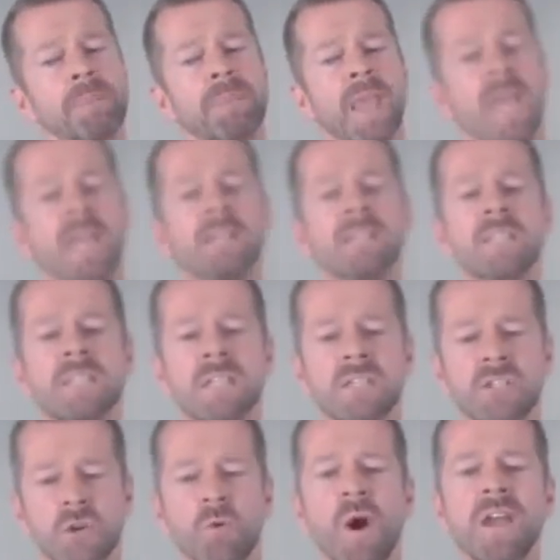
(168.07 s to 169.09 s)
In
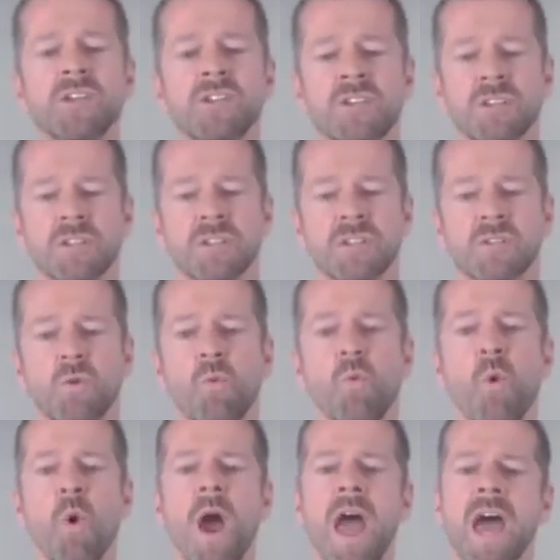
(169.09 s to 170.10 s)
situations
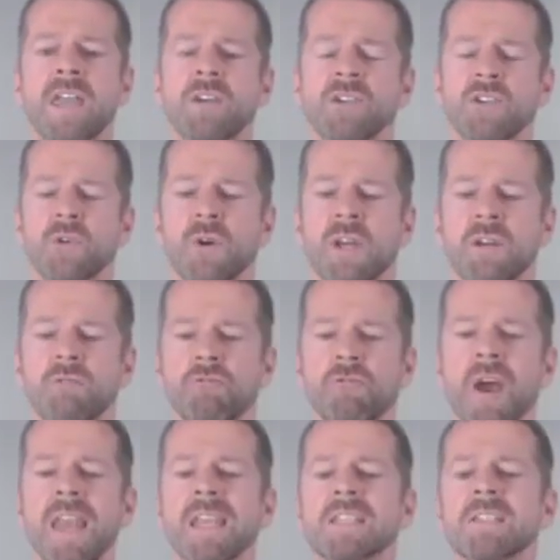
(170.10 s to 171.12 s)
where you're doing
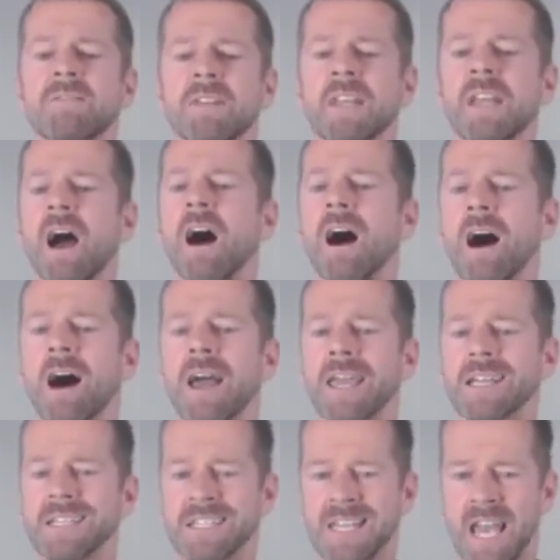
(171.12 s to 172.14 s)
relatively high
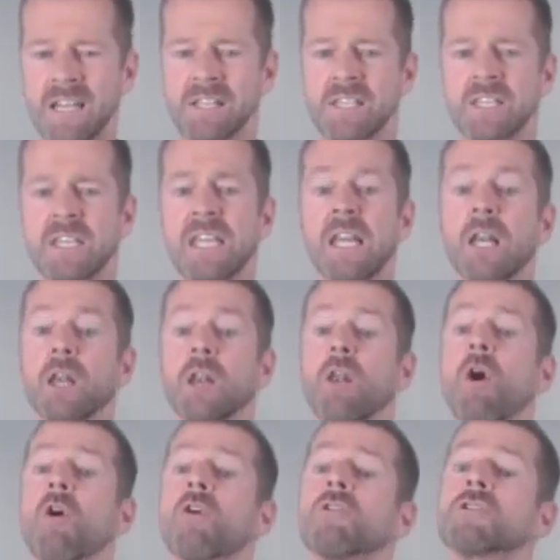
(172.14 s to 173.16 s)
intensity,
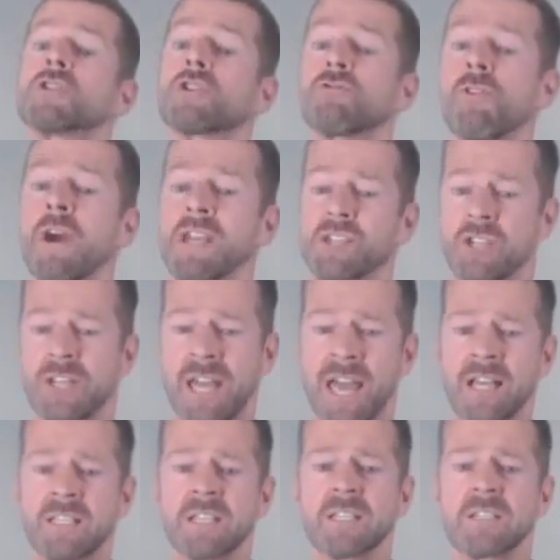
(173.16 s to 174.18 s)
long duration
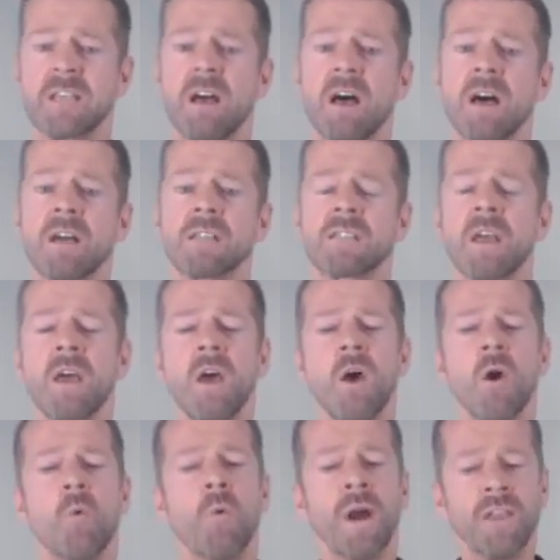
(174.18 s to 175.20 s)
exercise,
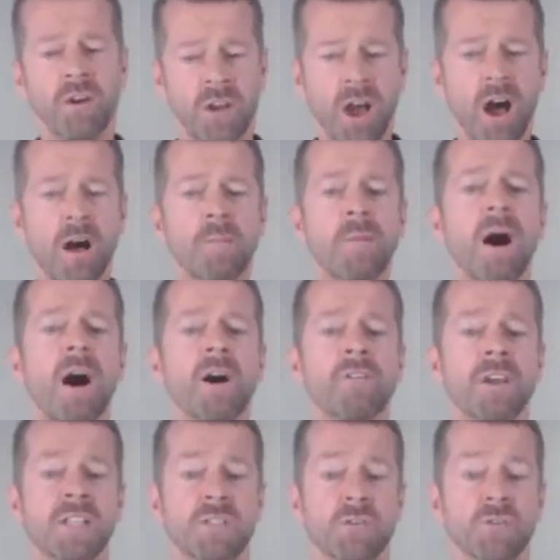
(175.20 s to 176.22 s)
where your
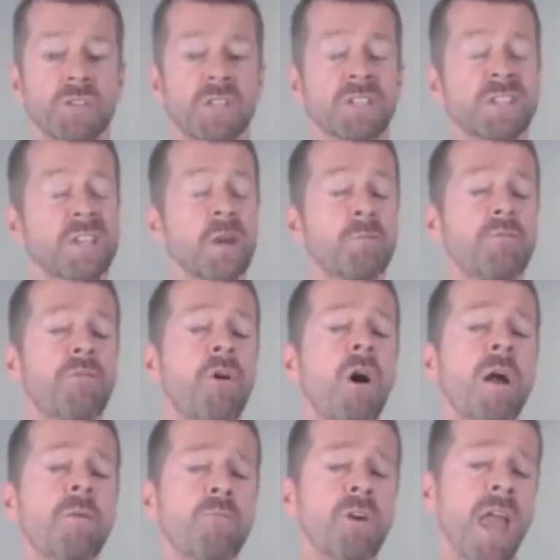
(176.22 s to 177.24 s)
carbohydrate sources are your
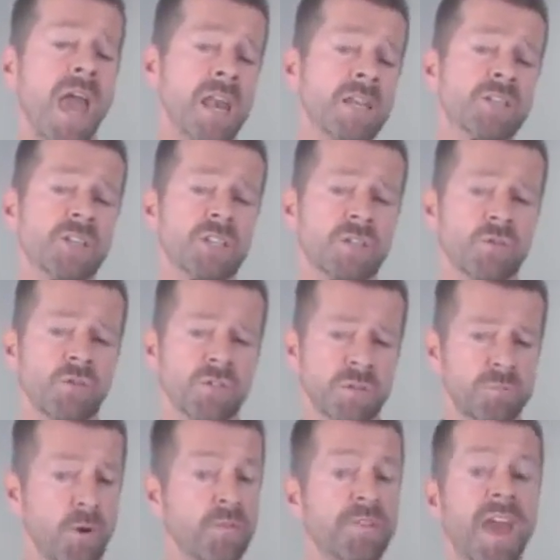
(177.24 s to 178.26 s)
primary energy source,
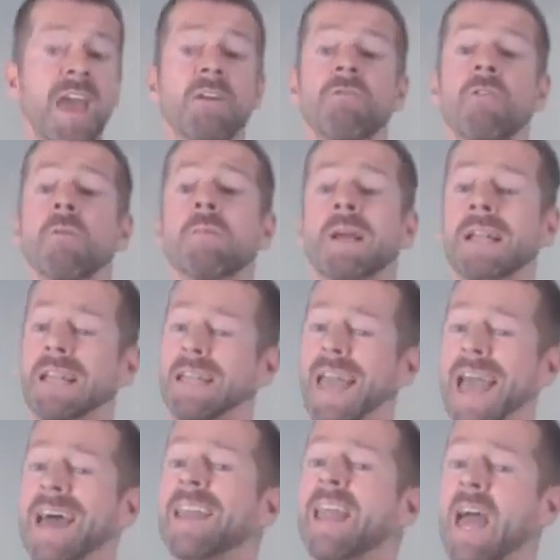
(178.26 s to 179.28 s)
both aerobically
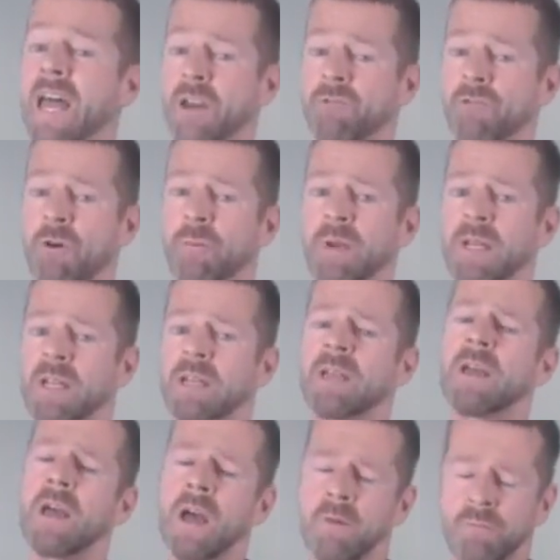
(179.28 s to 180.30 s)
and anaerobically,
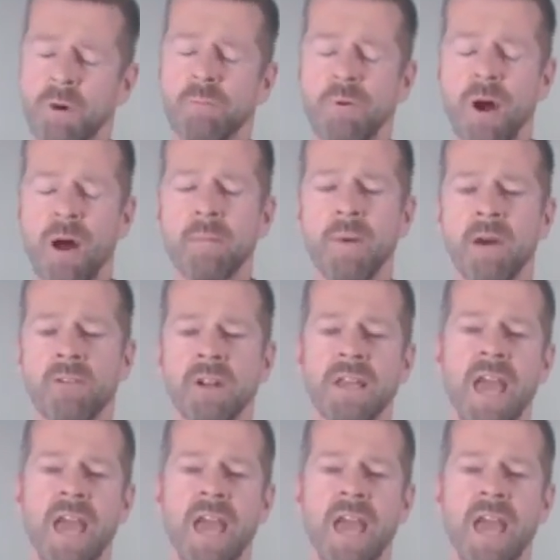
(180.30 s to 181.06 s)
but primarily